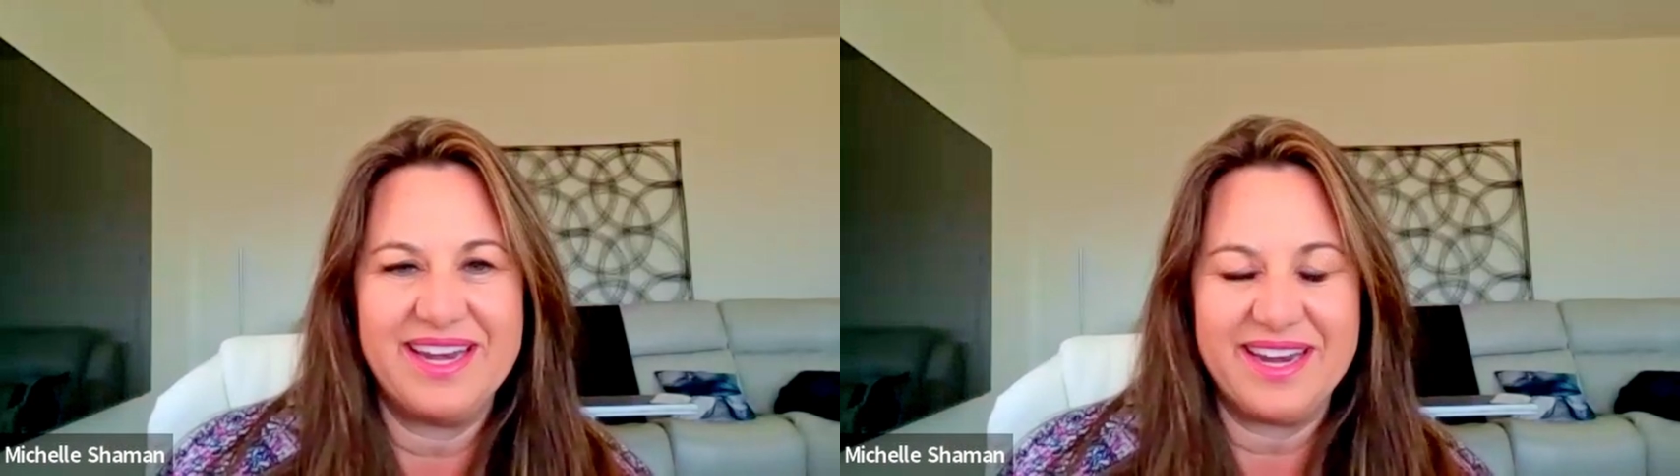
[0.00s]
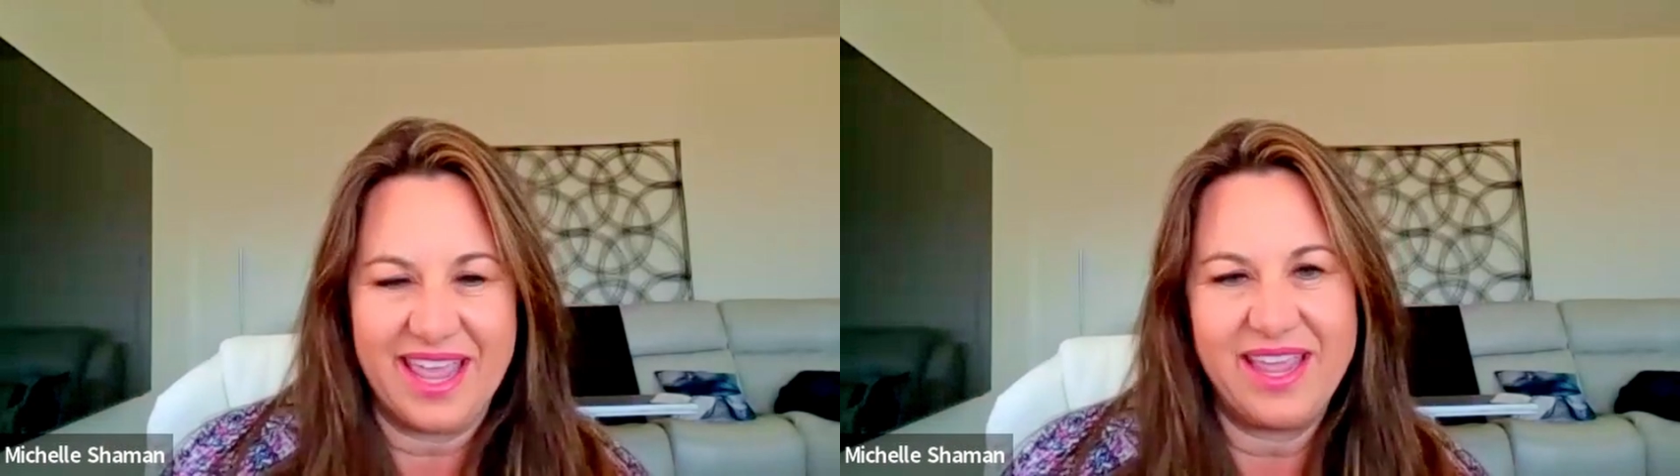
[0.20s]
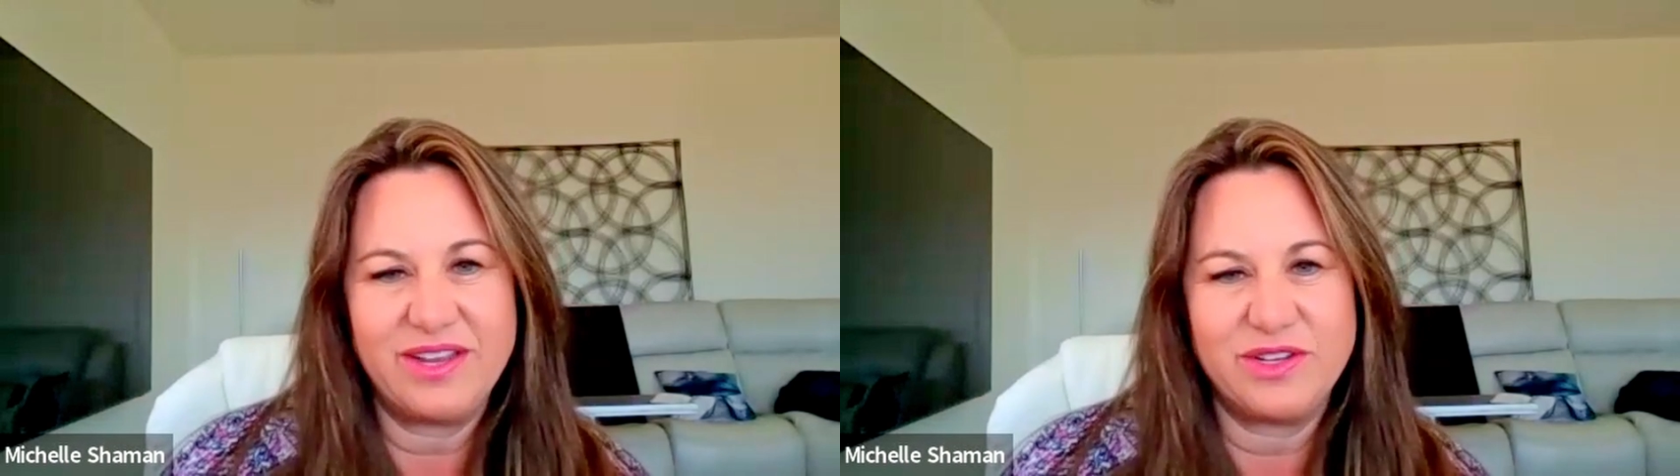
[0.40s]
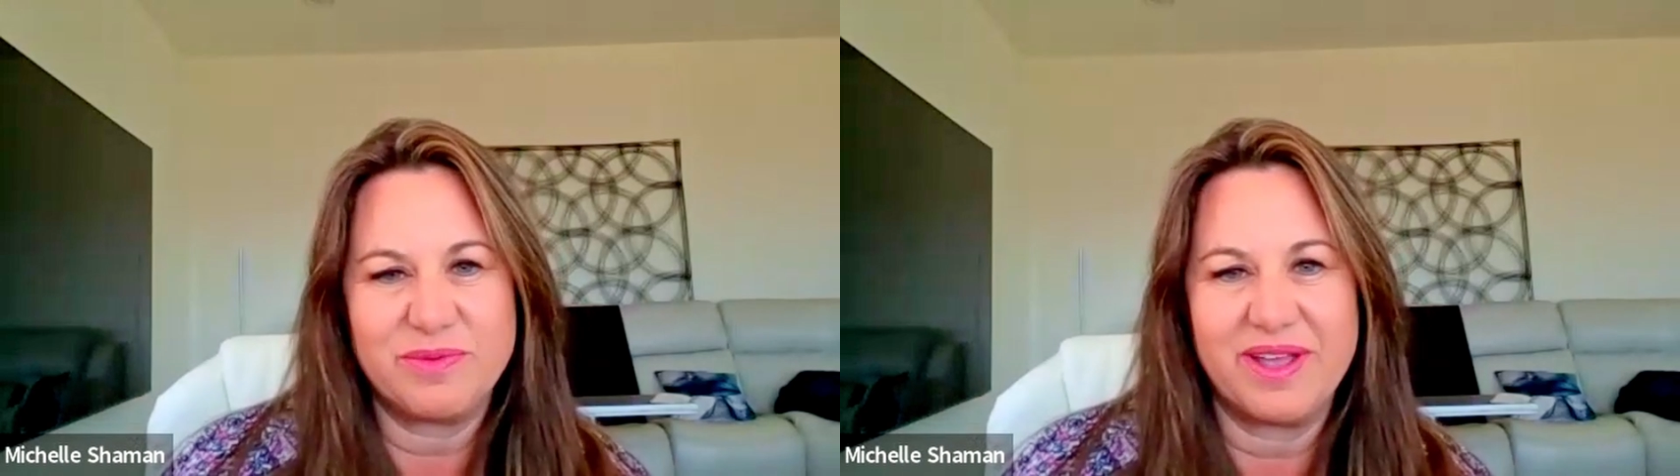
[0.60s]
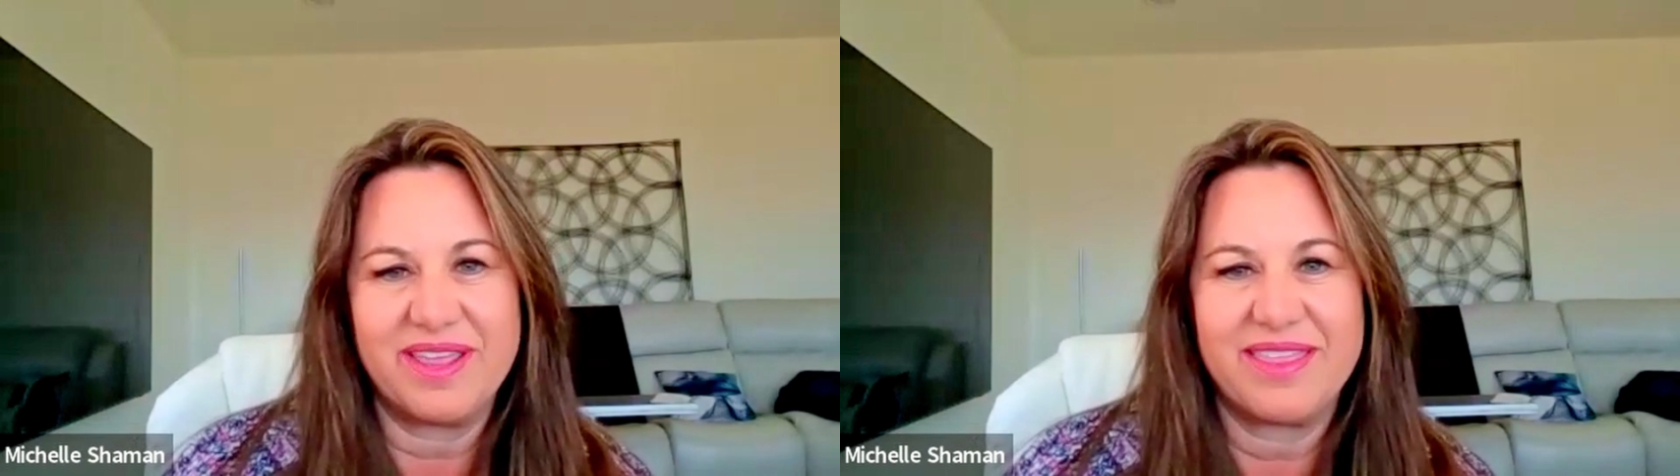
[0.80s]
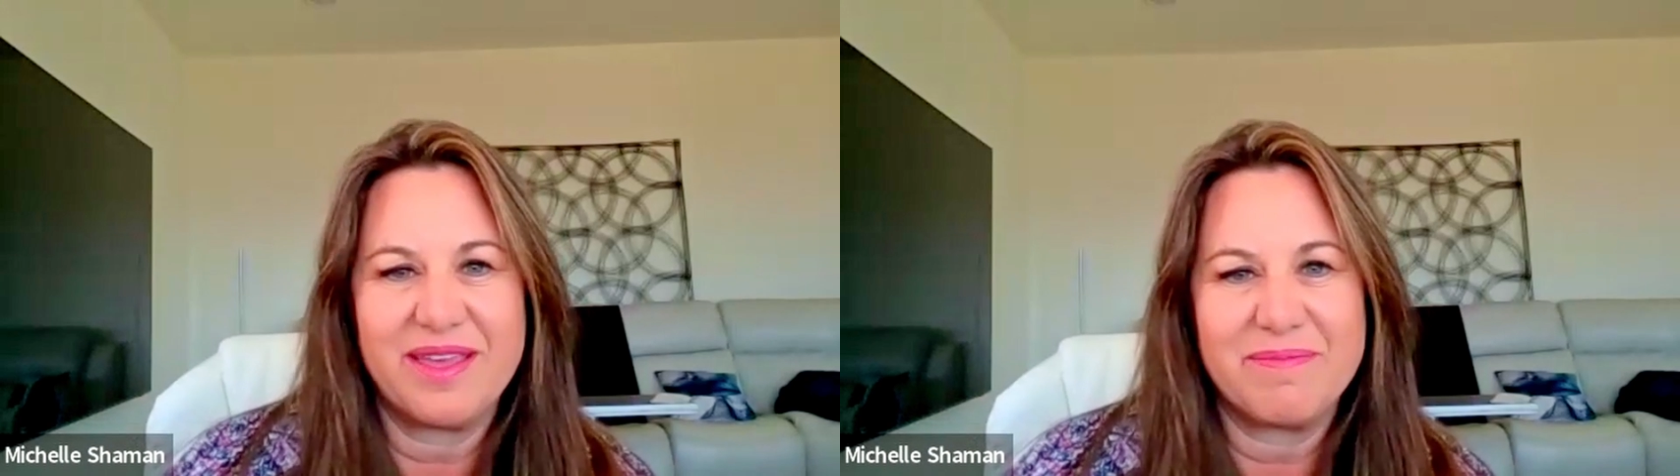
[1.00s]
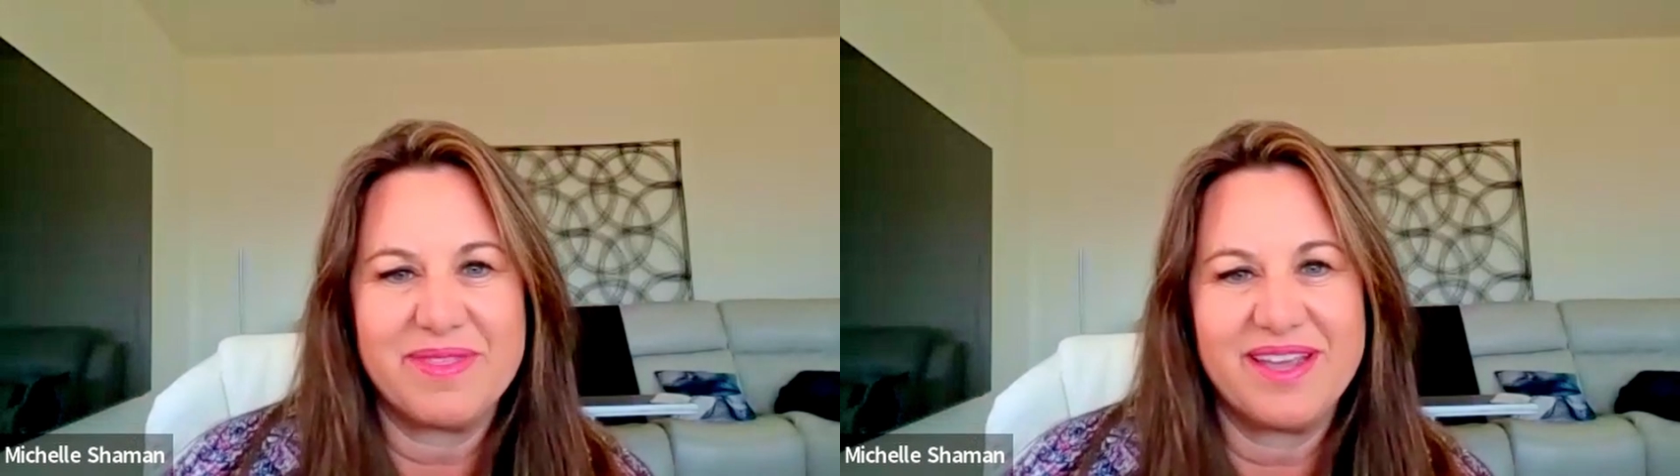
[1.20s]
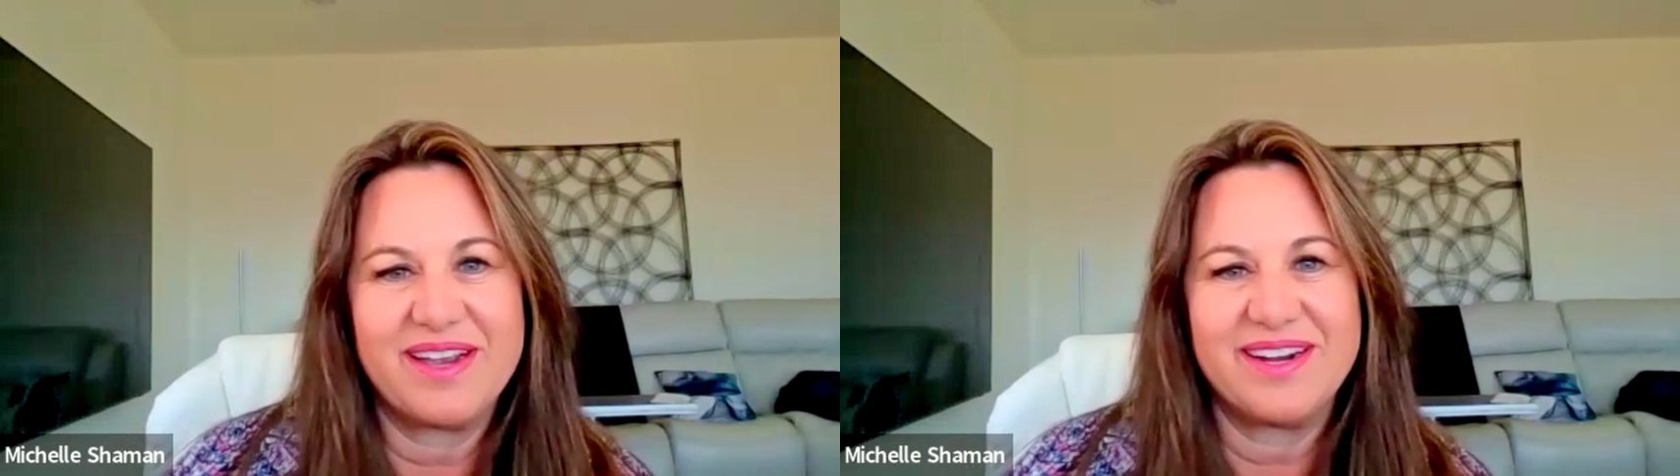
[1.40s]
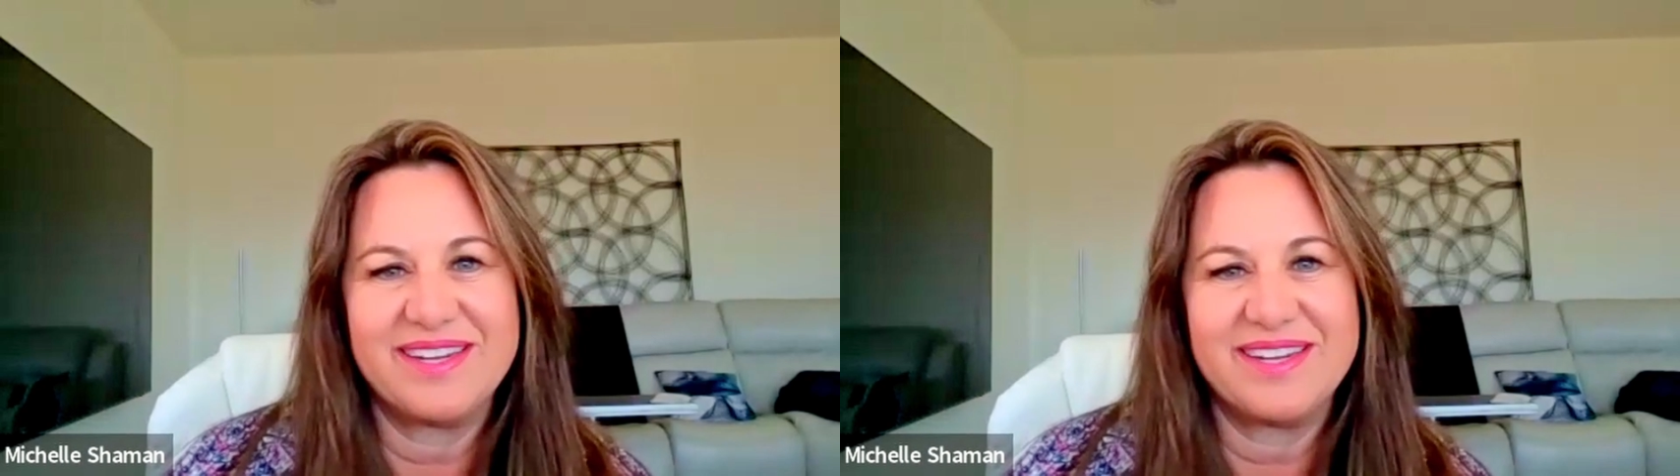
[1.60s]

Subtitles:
engage with up there.